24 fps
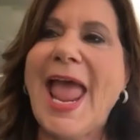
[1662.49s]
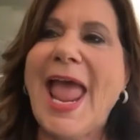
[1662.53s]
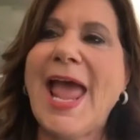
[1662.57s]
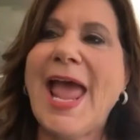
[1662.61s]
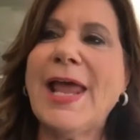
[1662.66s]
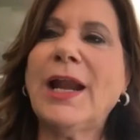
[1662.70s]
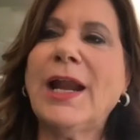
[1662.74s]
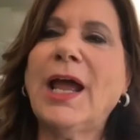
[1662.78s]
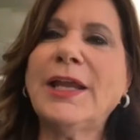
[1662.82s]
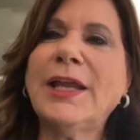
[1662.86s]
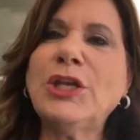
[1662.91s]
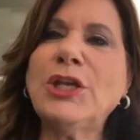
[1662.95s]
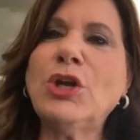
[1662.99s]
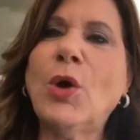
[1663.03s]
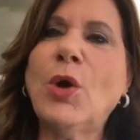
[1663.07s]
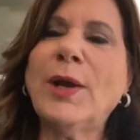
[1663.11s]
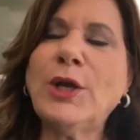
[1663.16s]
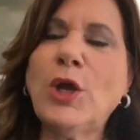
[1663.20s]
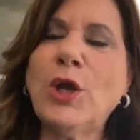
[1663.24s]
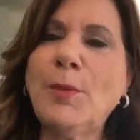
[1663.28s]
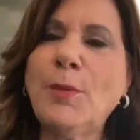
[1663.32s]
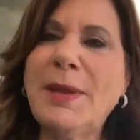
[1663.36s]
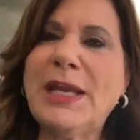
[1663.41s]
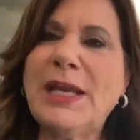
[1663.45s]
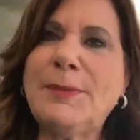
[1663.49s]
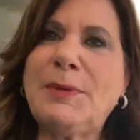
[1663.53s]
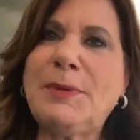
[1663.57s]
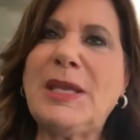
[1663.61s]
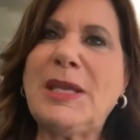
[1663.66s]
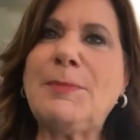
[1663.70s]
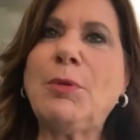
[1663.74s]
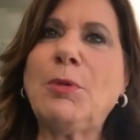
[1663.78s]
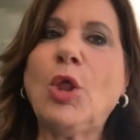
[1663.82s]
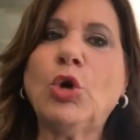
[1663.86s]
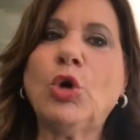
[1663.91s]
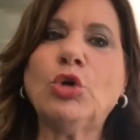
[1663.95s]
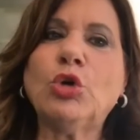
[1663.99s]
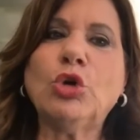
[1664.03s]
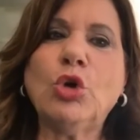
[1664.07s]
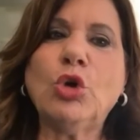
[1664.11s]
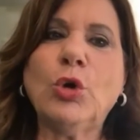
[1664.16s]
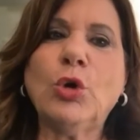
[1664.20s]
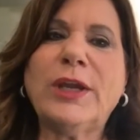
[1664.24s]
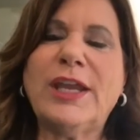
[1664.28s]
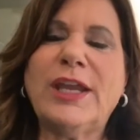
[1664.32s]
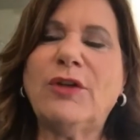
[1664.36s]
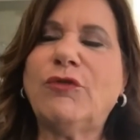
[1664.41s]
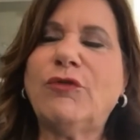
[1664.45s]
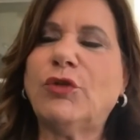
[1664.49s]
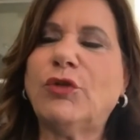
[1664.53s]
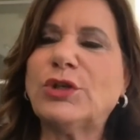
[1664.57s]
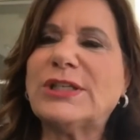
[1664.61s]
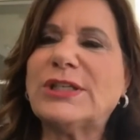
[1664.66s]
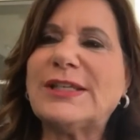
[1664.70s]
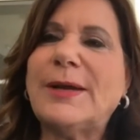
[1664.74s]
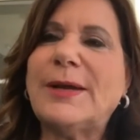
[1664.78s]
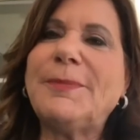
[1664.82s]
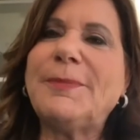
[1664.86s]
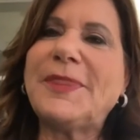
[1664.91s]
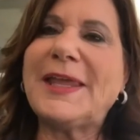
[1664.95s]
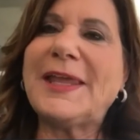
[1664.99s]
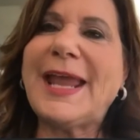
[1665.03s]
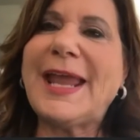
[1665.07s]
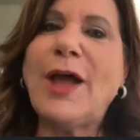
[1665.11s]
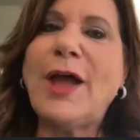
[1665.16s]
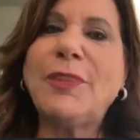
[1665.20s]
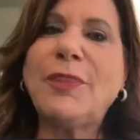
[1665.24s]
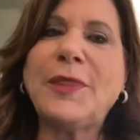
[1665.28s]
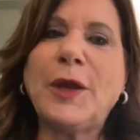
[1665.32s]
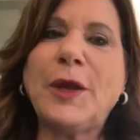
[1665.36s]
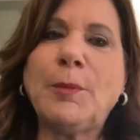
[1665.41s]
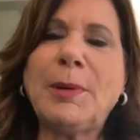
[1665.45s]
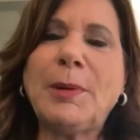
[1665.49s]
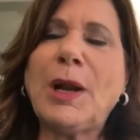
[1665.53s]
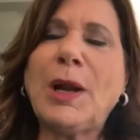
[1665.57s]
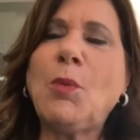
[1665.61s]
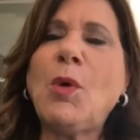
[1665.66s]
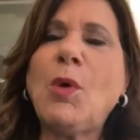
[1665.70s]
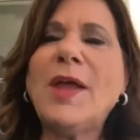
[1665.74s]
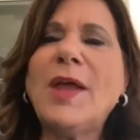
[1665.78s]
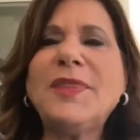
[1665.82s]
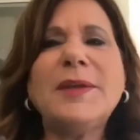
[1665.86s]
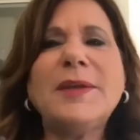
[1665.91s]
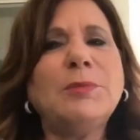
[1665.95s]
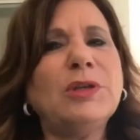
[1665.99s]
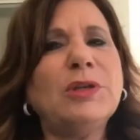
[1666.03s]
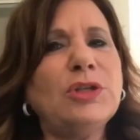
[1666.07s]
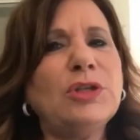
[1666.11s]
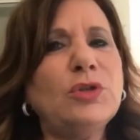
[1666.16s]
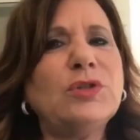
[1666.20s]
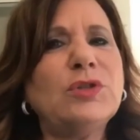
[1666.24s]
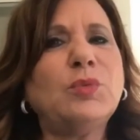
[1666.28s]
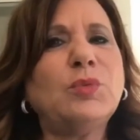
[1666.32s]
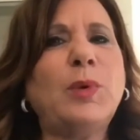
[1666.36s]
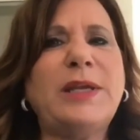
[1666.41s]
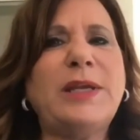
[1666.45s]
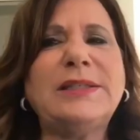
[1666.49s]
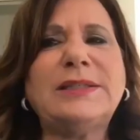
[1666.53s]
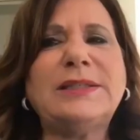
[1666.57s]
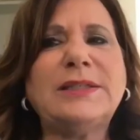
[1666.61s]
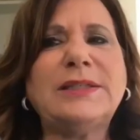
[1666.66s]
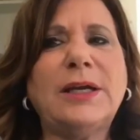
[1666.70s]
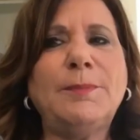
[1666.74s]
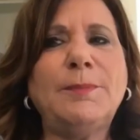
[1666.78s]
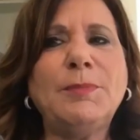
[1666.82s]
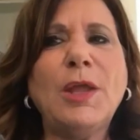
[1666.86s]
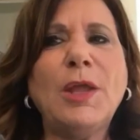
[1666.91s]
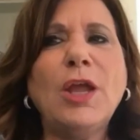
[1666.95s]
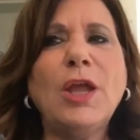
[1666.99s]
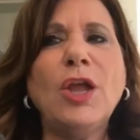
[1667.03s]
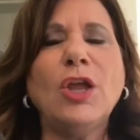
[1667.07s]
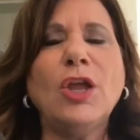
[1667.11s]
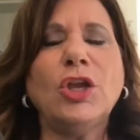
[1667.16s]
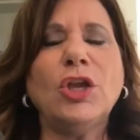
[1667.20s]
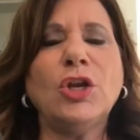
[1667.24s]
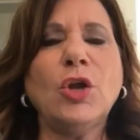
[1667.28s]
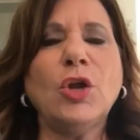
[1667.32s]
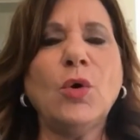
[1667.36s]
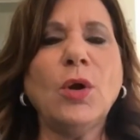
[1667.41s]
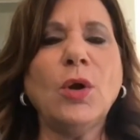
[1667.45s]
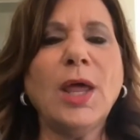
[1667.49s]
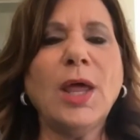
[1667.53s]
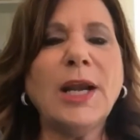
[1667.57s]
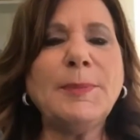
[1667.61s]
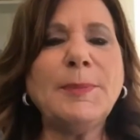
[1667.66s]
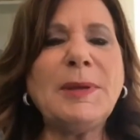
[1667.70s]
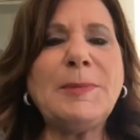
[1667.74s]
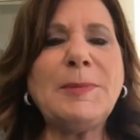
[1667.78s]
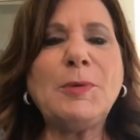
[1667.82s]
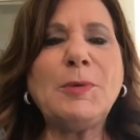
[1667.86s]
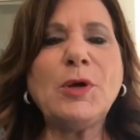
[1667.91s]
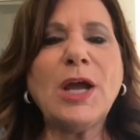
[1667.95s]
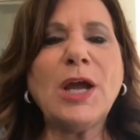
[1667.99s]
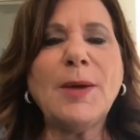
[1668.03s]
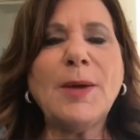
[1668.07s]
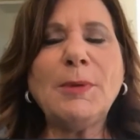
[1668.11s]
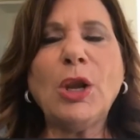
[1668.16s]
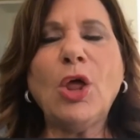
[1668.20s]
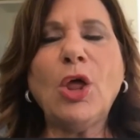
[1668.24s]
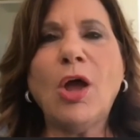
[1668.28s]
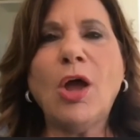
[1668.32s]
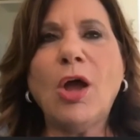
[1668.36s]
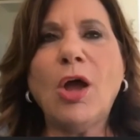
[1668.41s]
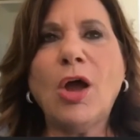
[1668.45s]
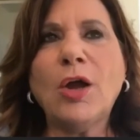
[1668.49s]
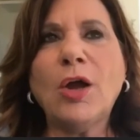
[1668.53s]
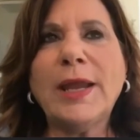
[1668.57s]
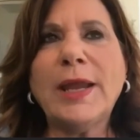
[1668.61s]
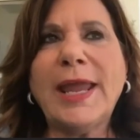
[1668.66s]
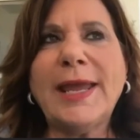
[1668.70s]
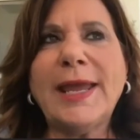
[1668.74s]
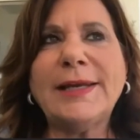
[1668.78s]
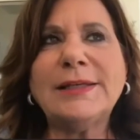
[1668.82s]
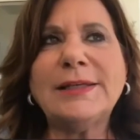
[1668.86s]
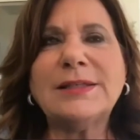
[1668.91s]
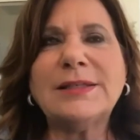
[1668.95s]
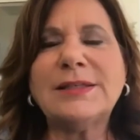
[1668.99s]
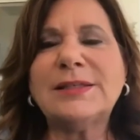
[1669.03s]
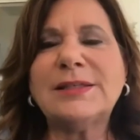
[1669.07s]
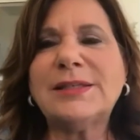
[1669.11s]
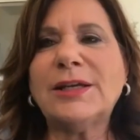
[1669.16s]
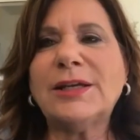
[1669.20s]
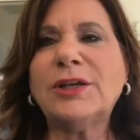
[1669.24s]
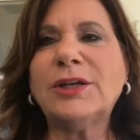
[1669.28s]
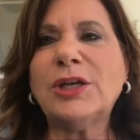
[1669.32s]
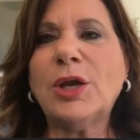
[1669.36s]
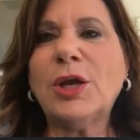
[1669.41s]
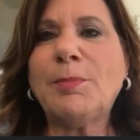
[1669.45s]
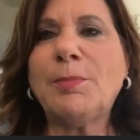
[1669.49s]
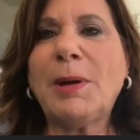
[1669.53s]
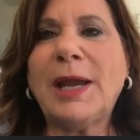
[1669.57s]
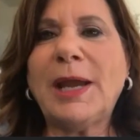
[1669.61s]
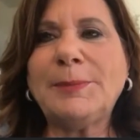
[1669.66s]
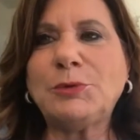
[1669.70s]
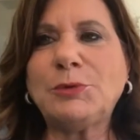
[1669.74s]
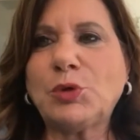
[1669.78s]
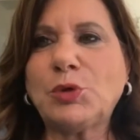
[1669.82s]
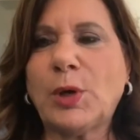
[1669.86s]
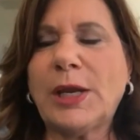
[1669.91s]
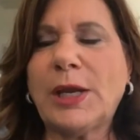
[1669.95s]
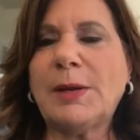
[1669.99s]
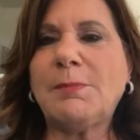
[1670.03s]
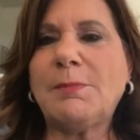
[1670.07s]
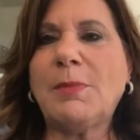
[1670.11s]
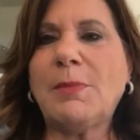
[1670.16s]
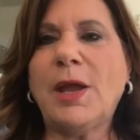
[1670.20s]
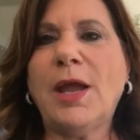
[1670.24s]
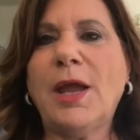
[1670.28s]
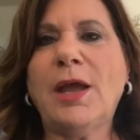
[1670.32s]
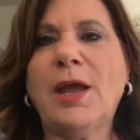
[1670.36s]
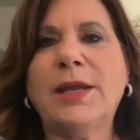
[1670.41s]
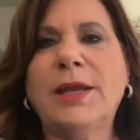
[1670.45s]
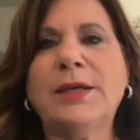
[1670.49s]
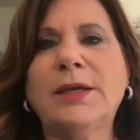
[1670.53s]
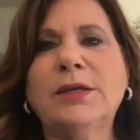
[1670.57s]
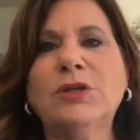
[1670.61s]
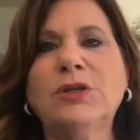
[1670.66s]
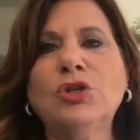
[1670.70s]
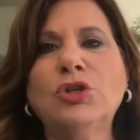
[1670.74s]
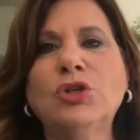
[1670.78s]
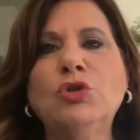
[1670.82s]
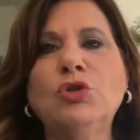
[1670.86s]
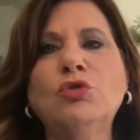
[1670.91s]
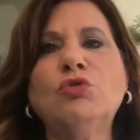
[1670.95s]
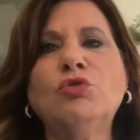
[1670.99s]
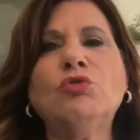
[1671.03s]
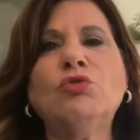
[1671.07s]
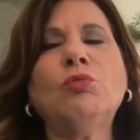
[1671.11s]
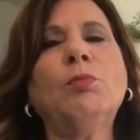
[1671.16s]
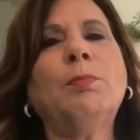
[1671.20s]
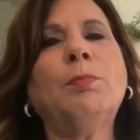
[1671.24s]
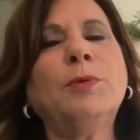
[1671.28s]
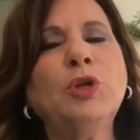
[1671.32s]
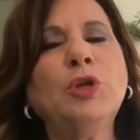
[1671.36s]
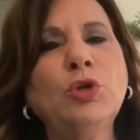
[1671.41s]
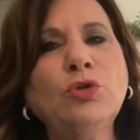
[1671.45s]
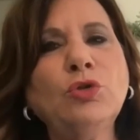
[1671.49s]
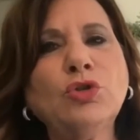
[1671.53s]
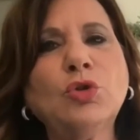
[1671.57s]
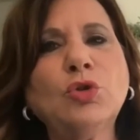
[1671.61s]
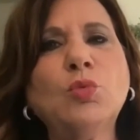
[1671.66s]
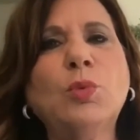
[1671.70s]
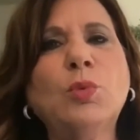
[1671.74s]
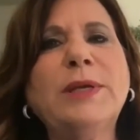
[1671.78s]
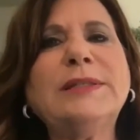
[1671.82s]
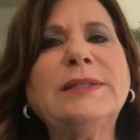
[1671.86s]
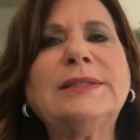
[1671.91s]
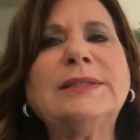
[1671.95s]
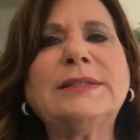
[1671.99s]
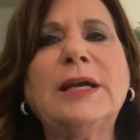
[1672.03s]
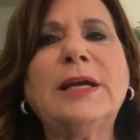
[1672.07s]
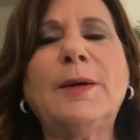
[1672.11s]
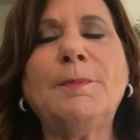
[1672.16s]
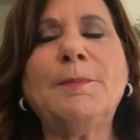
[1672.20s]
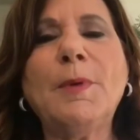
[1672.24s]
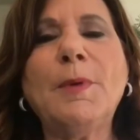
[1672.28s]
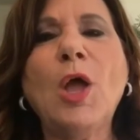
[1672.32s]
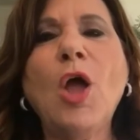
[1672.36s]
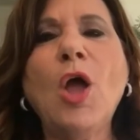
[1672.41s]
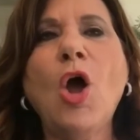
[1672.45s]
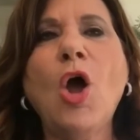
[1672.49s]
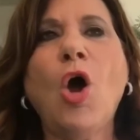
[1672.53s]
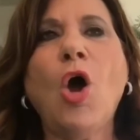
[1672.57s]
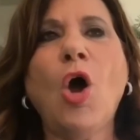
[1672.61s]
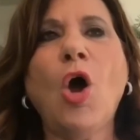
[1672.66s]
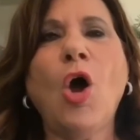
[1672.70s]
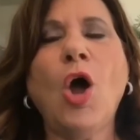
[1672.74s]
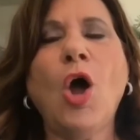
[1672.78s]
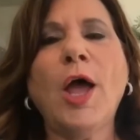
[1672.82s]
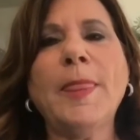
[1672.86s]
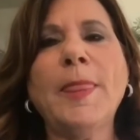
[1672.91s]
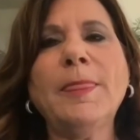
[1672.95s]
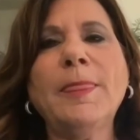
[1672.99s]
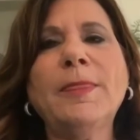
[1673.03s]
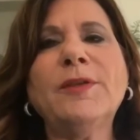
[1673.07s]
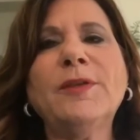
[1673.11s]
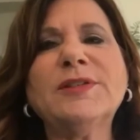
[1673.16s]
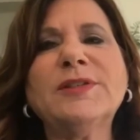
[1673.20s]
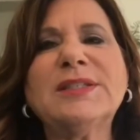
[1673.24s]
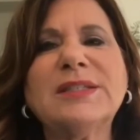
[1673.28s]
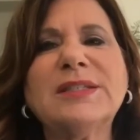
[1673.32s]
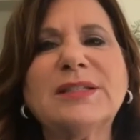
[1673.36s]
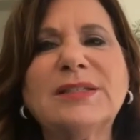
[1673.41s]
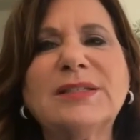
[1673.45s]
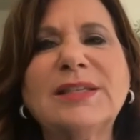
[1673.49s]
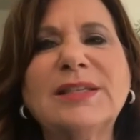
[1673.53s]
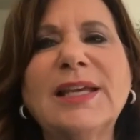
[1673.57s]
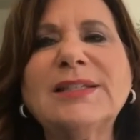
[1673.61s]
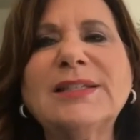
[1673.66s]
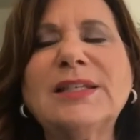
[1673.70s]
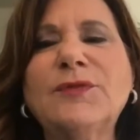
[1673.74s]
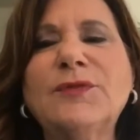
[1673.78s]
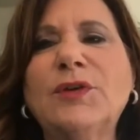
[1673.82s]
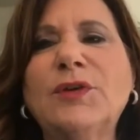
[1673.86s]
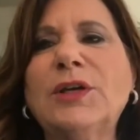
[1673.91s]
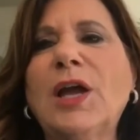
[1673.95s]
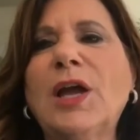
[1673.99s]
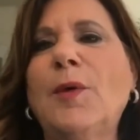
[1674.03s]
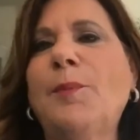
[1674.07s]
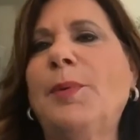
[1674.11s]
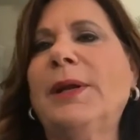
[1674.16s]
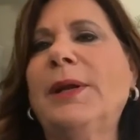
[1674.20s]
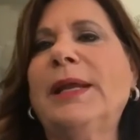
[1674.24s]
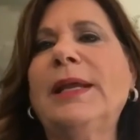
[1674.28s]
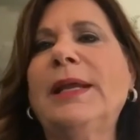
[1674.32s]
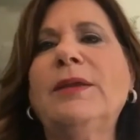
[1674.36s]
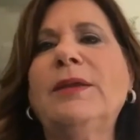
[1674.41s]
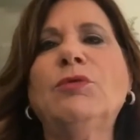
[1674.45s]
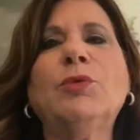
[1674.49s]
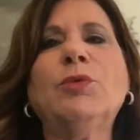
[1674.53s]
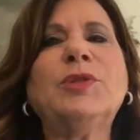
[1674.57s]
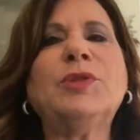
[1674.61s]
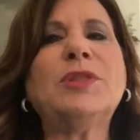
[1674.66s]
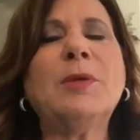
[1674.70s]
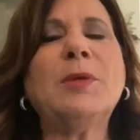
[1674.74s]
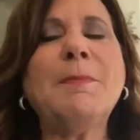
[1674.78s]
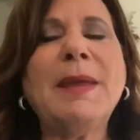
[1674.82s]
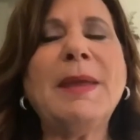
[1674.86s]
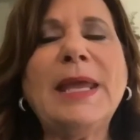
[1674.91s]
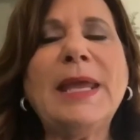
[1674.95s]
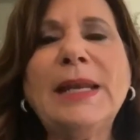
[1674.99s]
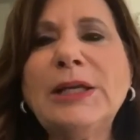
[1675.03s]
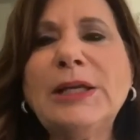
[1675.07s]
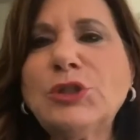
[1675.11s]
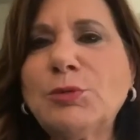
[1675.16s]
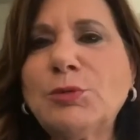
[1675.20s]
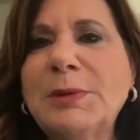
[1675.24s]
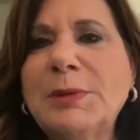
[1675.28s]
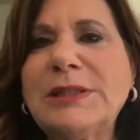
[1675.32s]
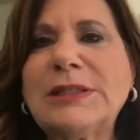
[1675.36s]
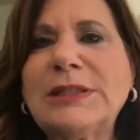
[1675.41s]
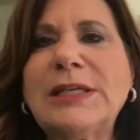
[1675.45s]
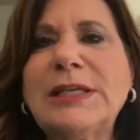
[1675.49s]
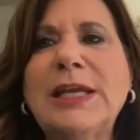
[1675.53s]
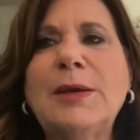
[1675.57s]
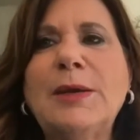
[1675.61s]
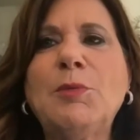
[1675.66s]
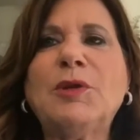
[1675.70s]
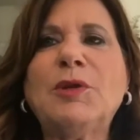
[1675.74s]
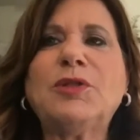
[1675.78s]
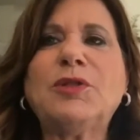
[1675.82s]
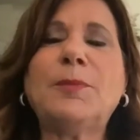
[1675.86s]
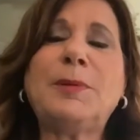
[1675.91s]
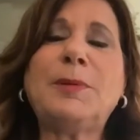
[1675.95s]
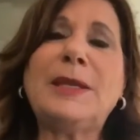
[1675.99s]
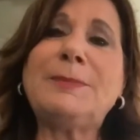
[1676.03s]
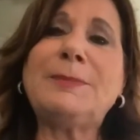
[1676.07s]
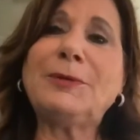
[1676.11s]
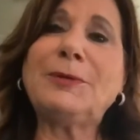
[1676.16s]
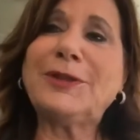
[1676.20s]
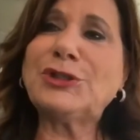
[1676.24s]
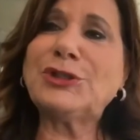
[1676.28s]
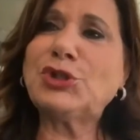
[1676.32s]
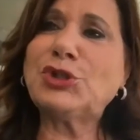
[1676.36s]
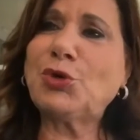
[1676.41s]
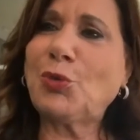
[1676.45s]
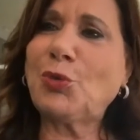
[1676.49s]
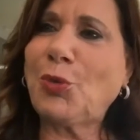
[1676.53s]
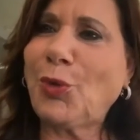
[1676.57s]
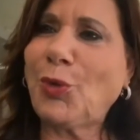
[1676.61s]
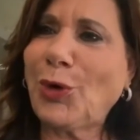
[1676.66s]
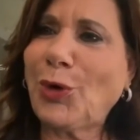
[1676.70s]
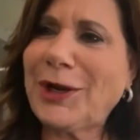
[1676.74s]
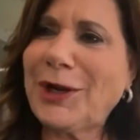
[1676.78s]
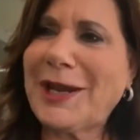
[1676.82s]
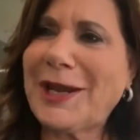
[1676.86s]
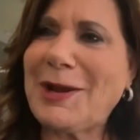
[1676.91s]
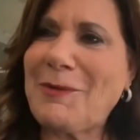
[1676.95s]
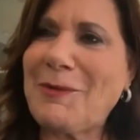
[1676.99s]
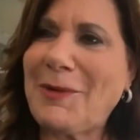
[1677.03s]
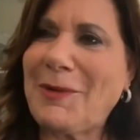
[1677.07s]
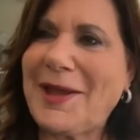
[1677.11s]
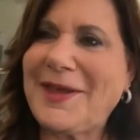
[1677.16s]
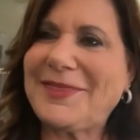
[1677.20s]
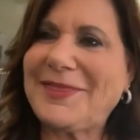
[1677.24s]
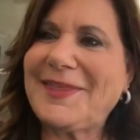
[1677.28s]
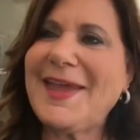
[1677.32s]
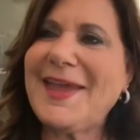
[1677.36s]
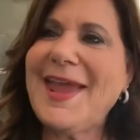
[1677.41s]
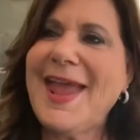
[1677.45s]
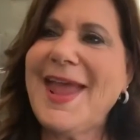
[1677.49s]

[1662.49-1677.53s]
And, I know many people are looking for something out there, but I want them to use wisdom. A lot of people come along and sell you a pipe dream, and you use your wisdom on the success of a company, with the management team, with the people that you're working with.